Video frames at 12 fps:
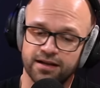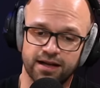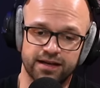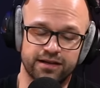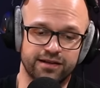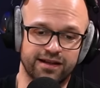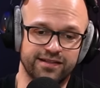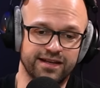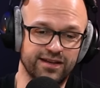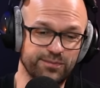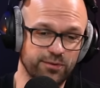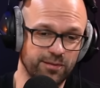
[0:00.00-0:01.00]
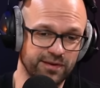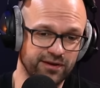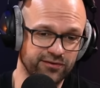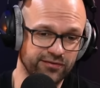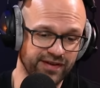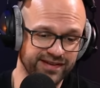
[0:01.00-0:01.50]
And I think it's probably
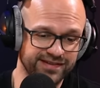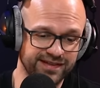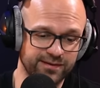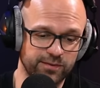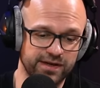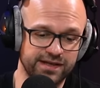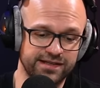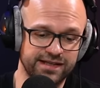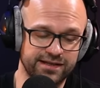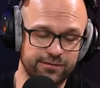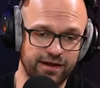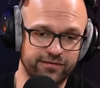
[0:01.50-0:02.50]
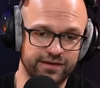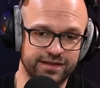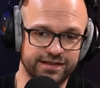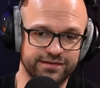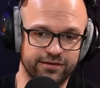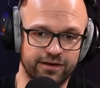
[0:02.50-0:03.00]
also fair to say that when he did arrive at
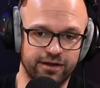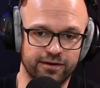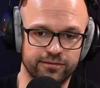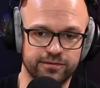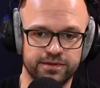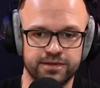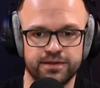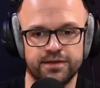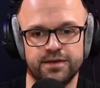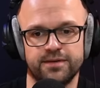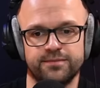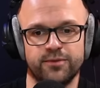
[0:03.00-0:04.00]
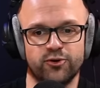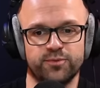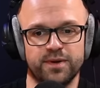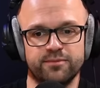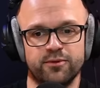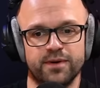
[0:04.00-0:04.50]
Leeds on loan, most
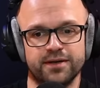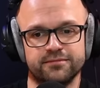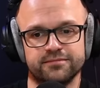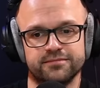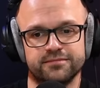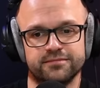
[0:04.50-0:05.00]
people went,